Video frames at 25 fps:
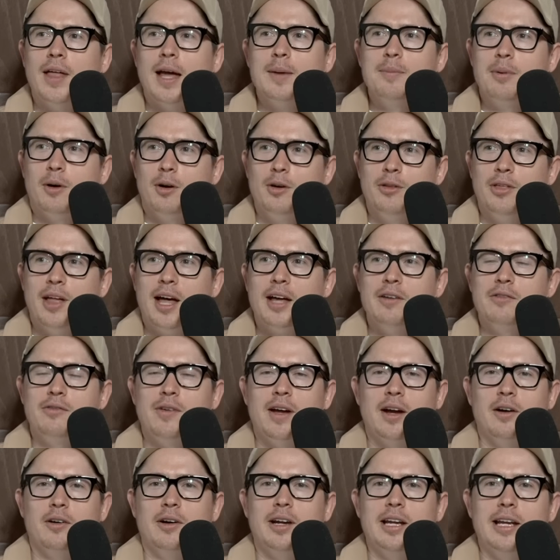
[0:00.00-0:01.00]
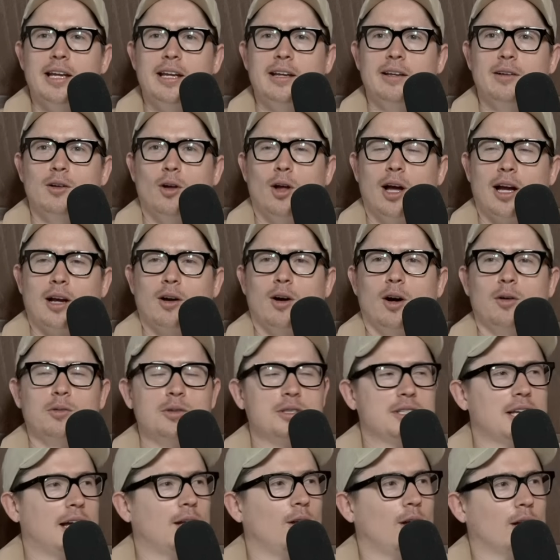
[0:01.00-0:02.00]
They both had very, like, I
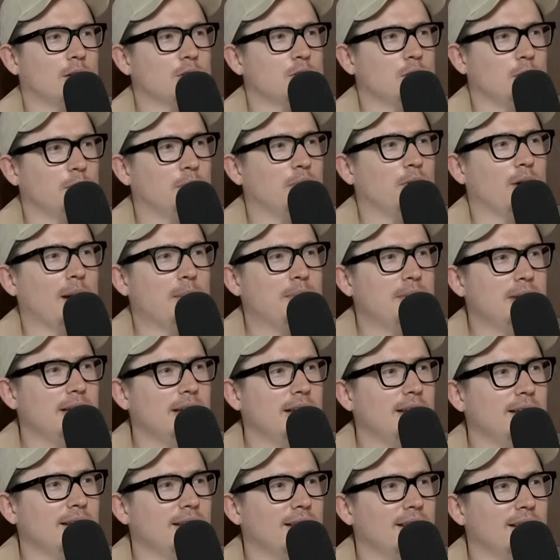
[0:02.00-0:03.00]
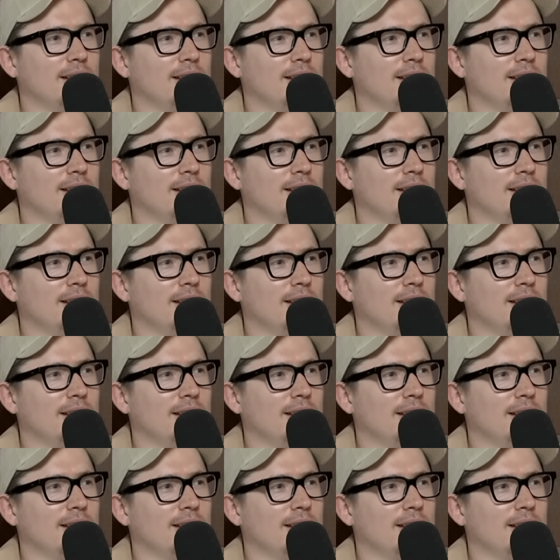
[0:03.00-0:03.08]
would say, like, sort of preppy